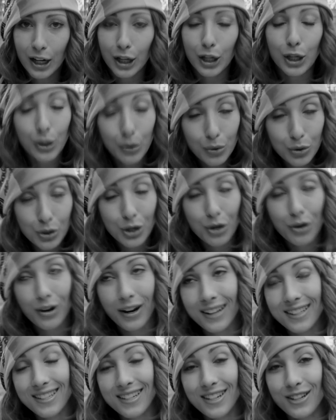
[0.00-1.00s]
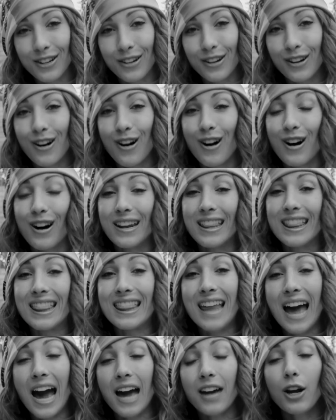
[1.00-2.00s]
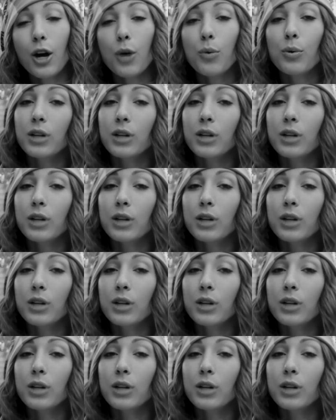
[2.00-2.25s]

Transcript: Huge congrats to Derek on that.